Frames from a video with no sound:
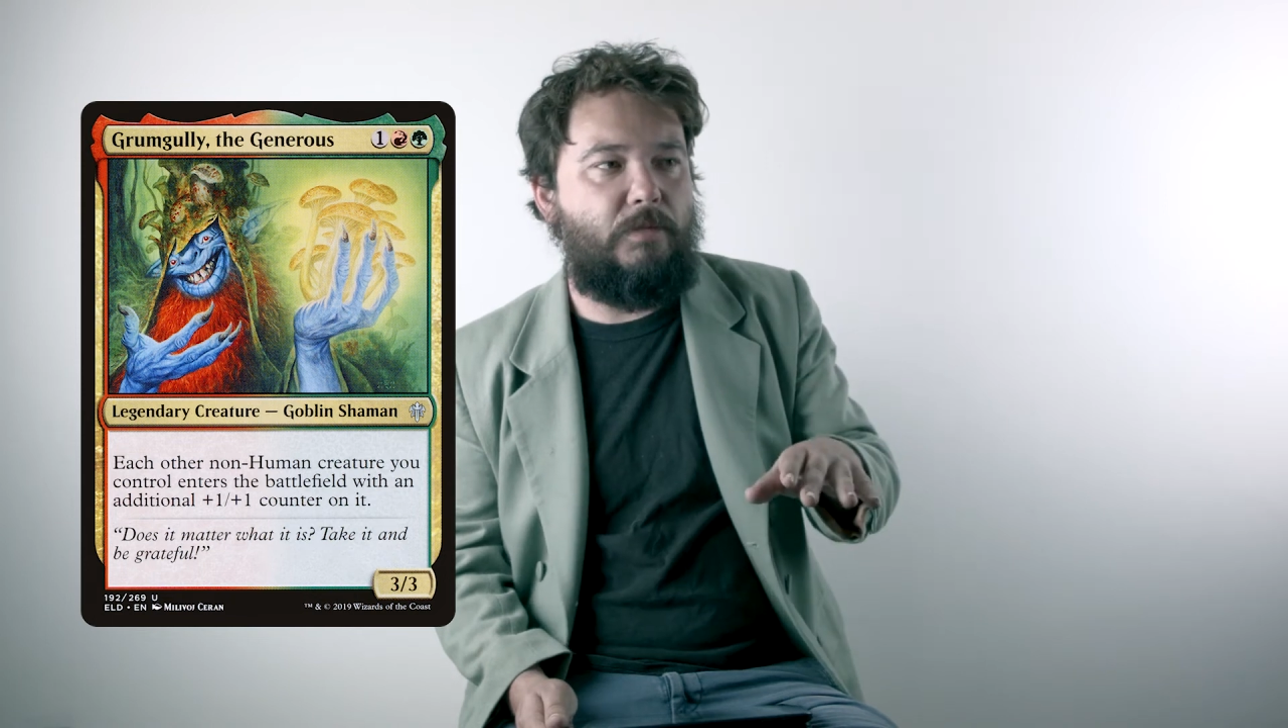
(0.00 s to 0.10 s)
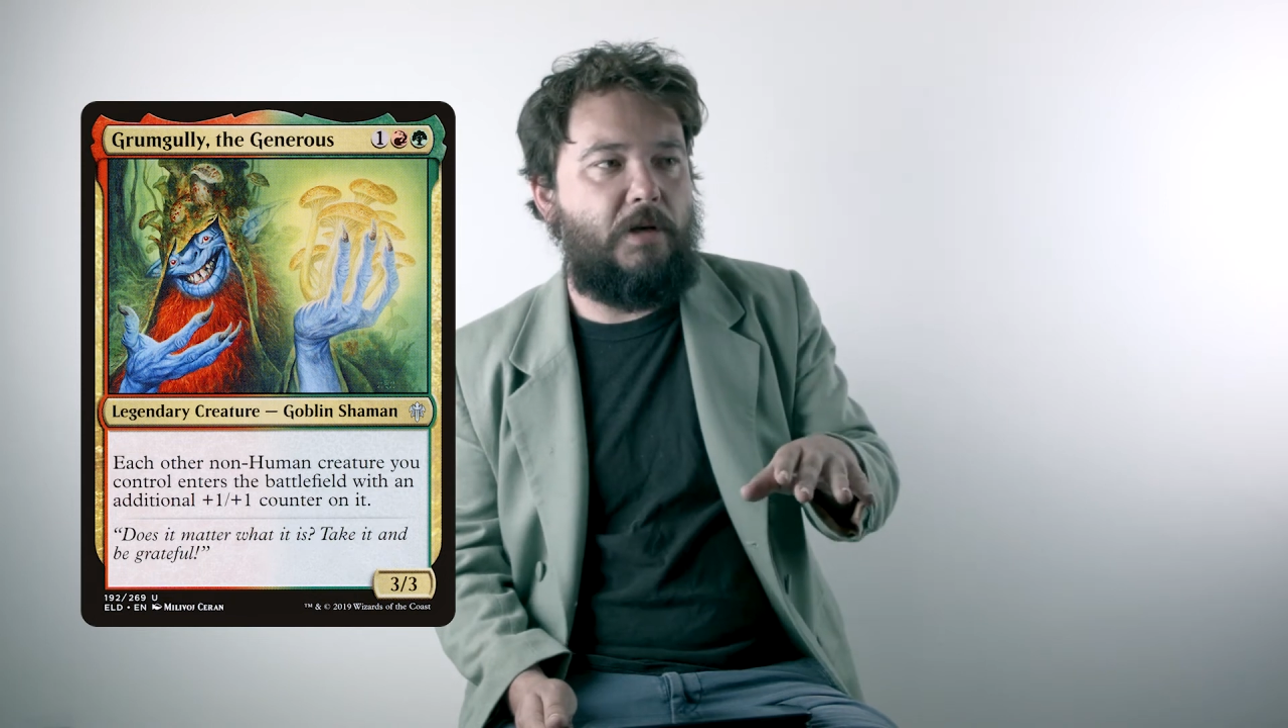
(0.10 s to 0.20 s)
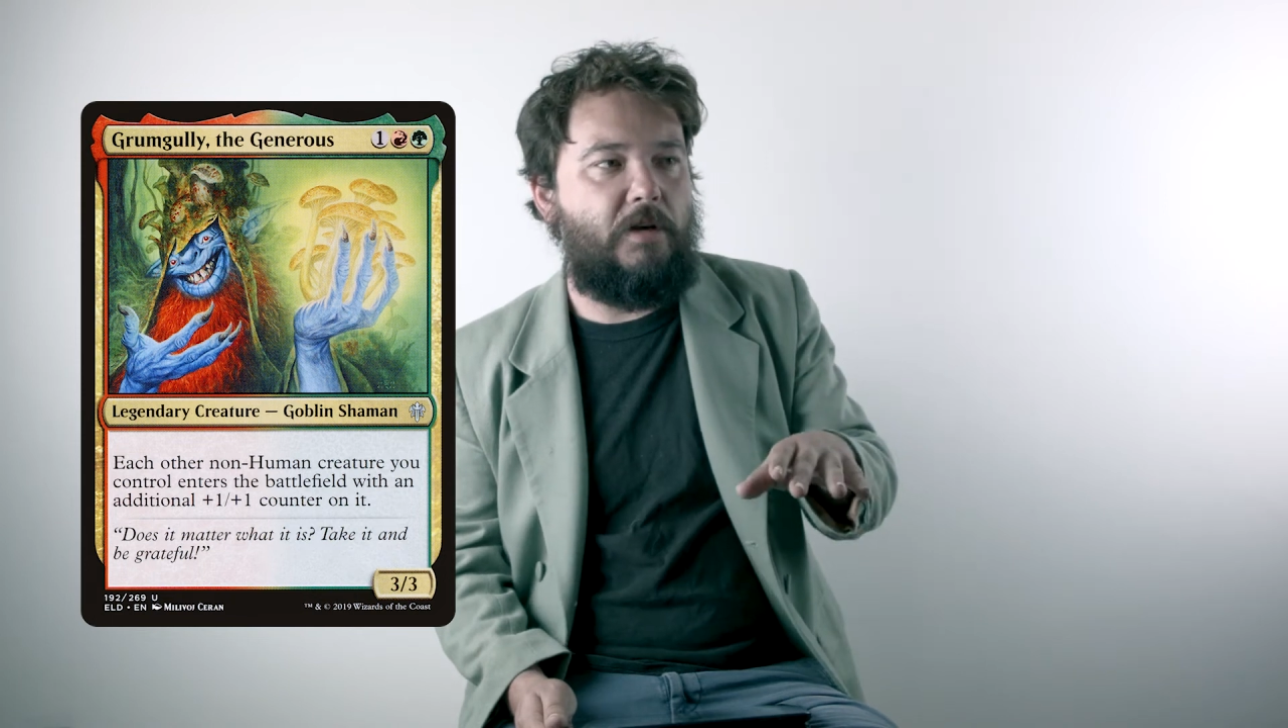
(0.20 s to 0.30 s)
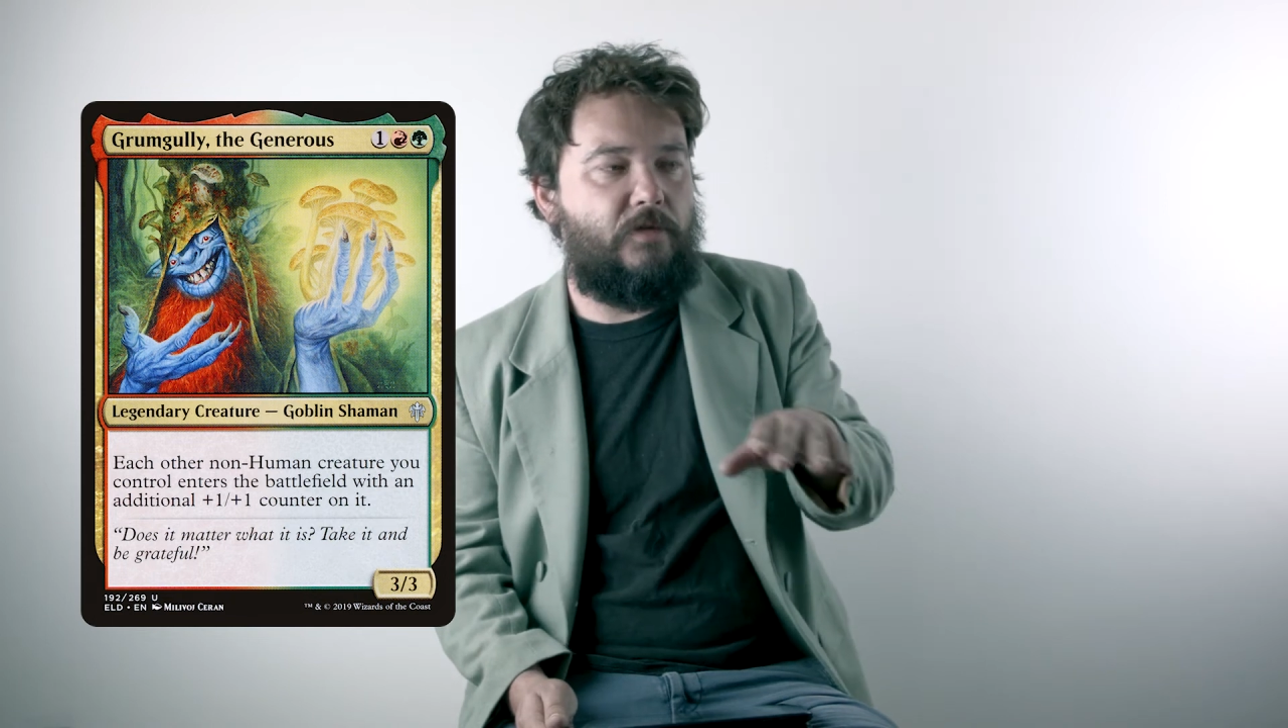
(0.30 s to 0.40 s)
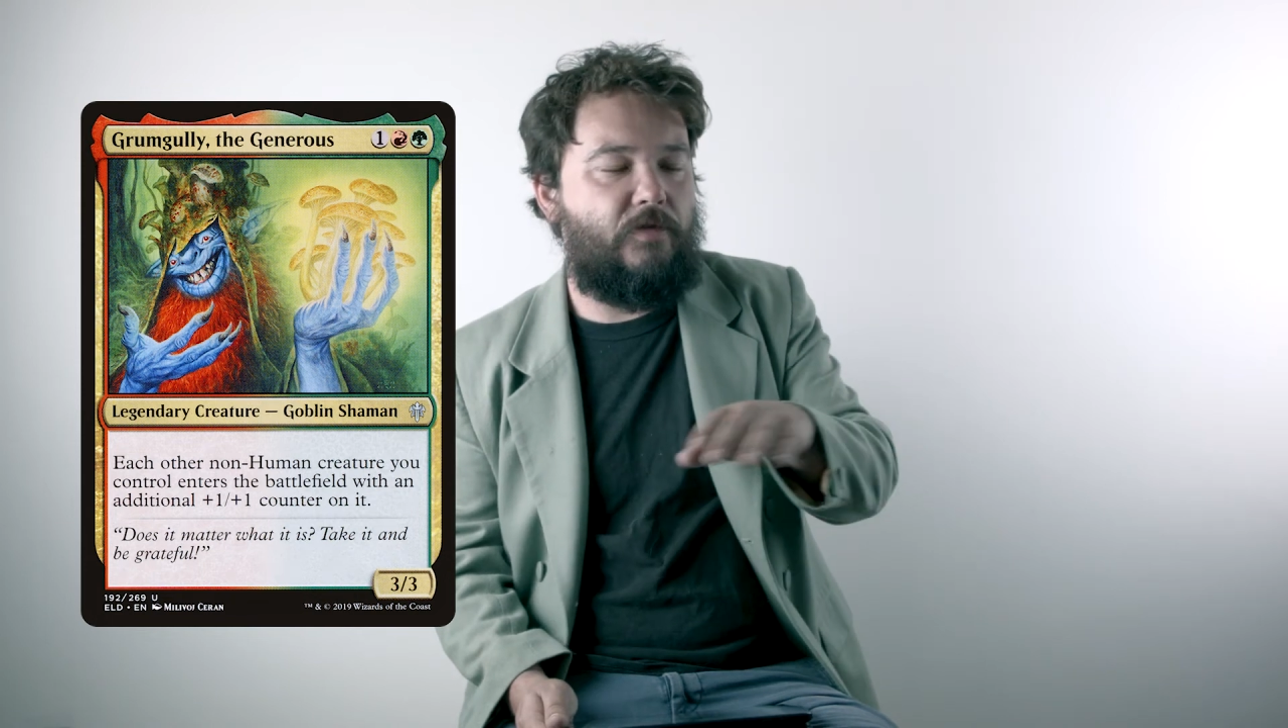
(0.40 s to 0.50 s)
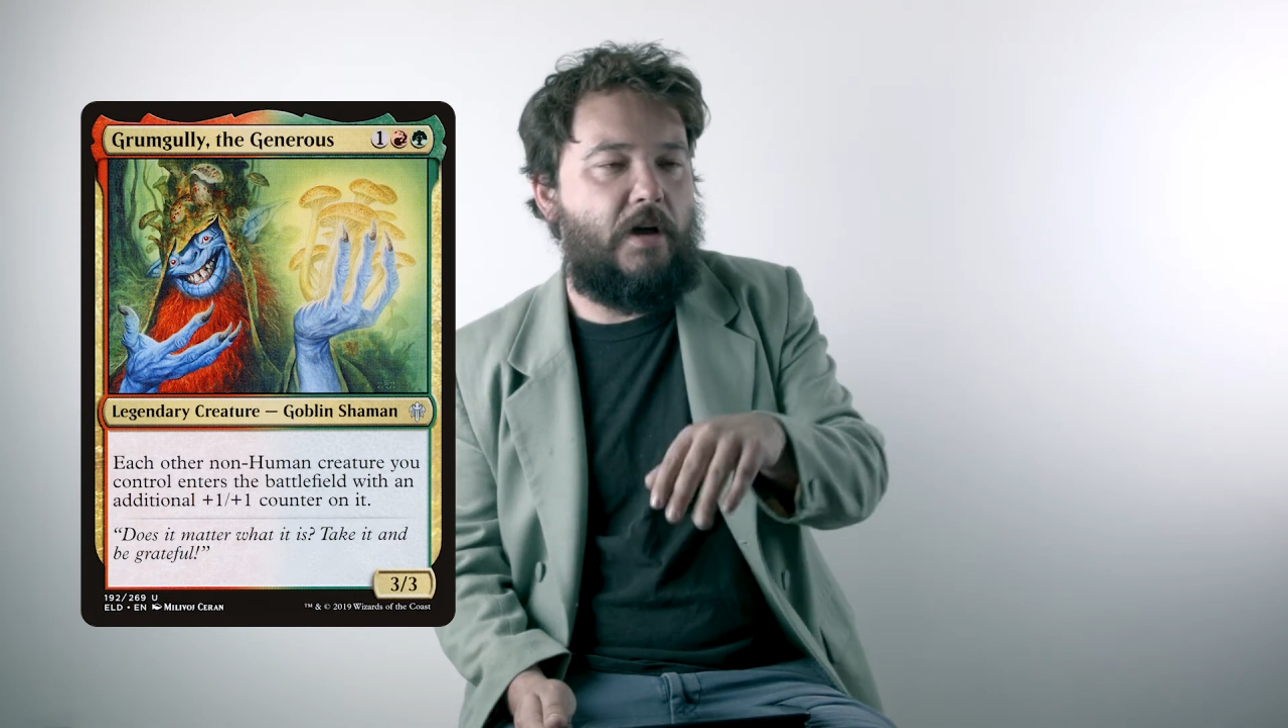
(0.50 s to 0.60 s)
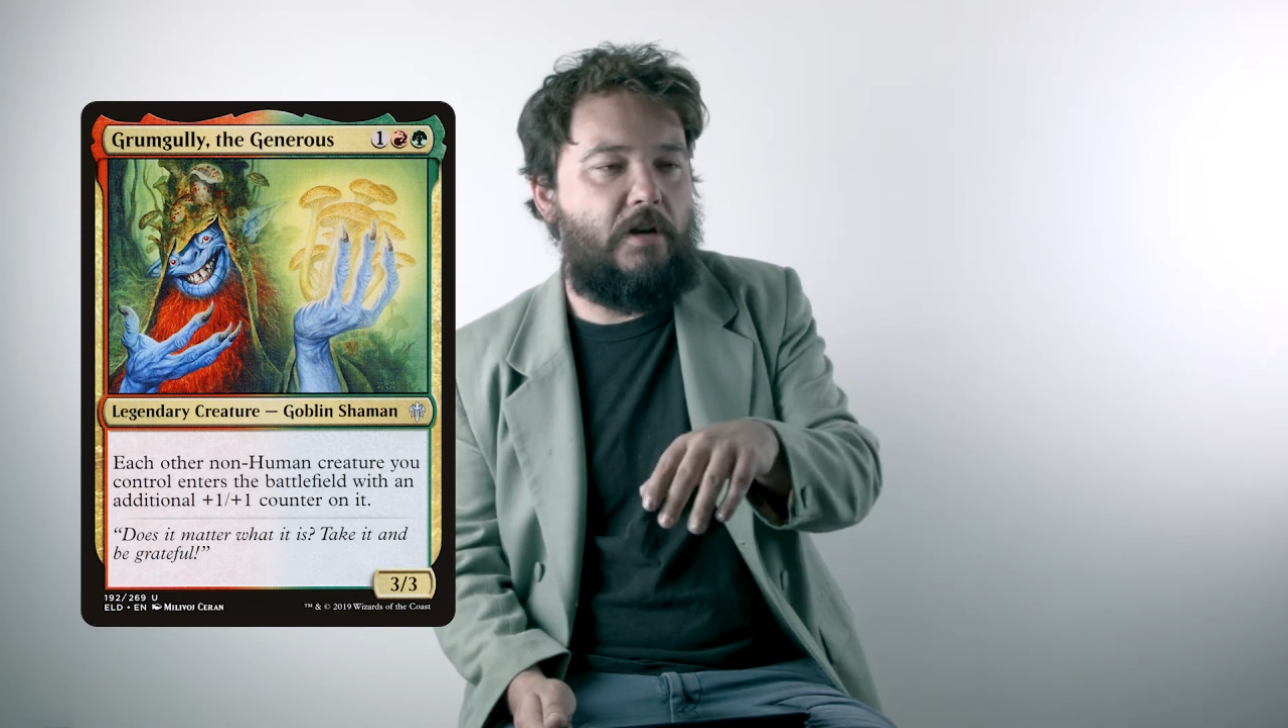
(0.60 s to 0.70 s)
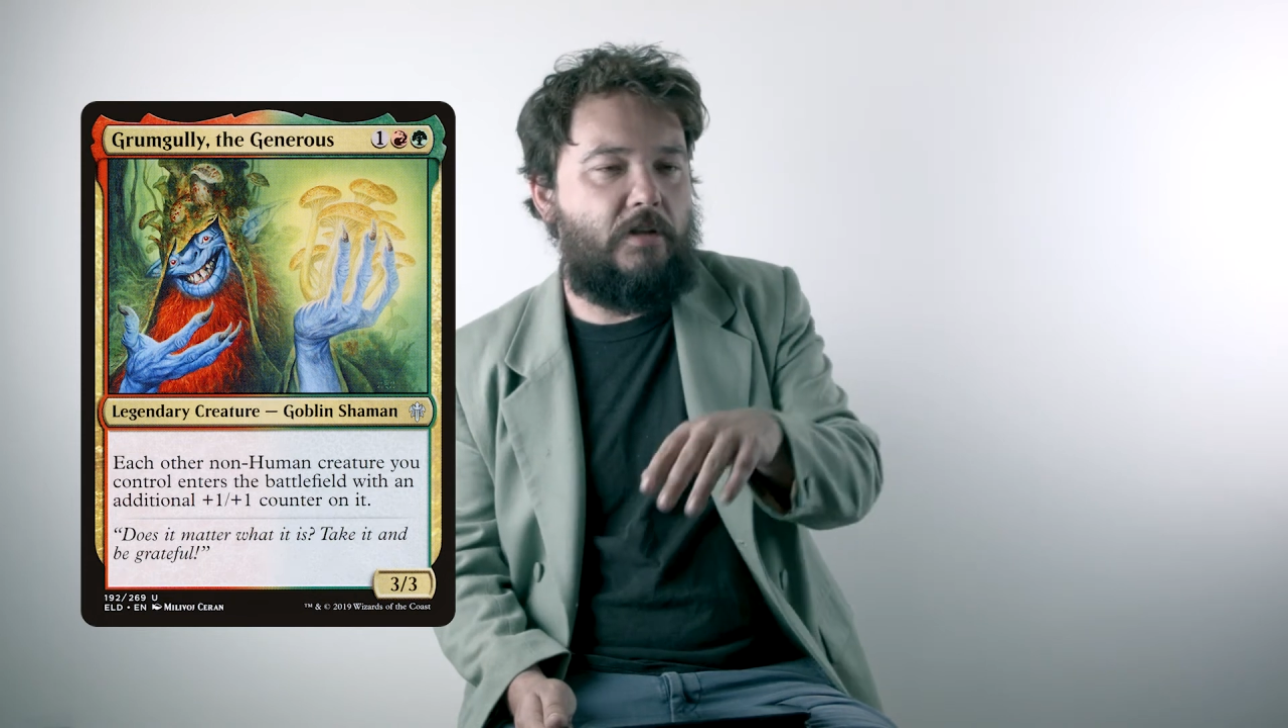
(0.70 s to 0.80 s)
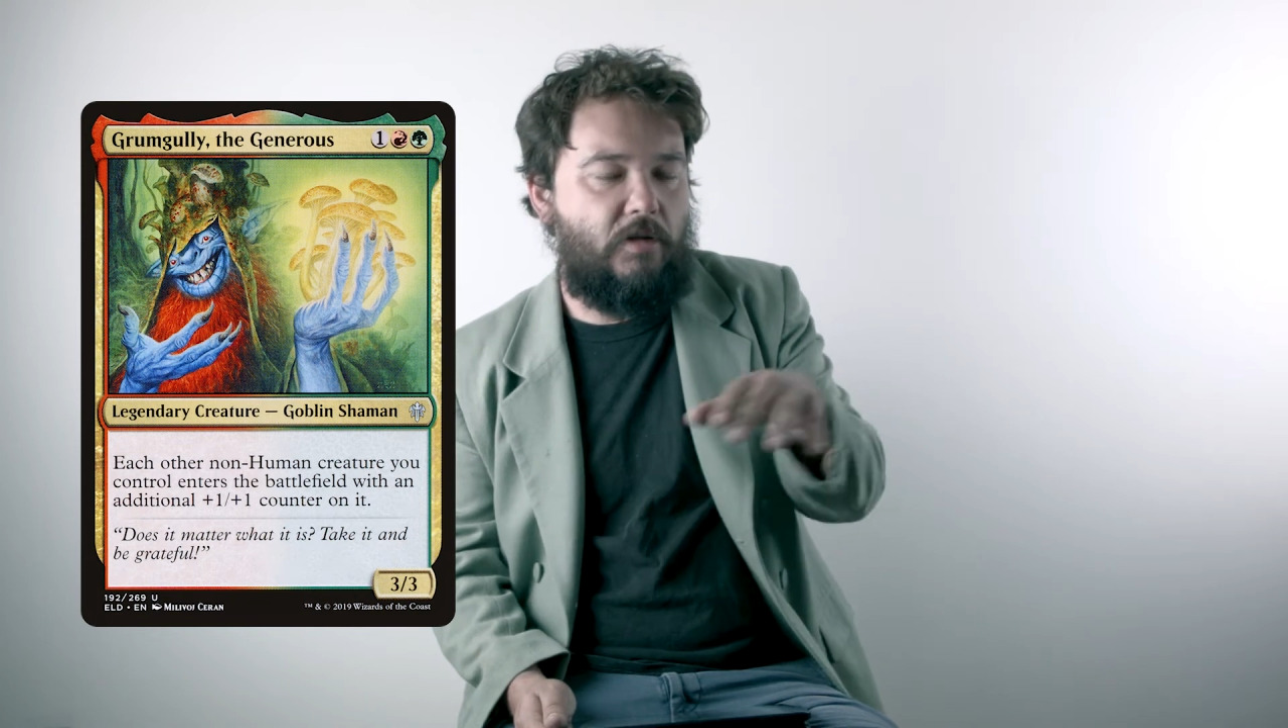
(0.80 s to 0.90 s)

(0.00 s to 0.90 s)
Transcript: because finding the